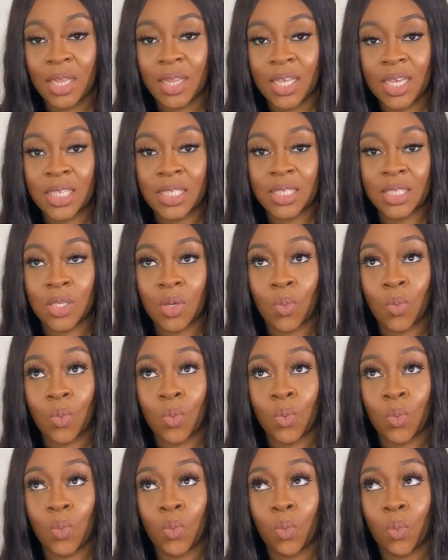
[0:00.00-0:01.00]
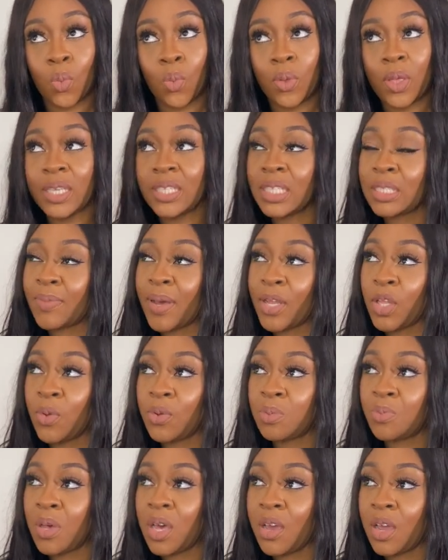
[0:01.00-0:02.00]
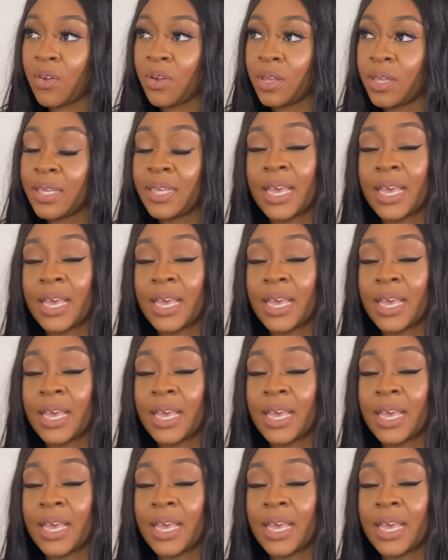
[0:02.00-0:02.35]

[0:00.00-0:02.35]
This mm, is this my newest fragrance?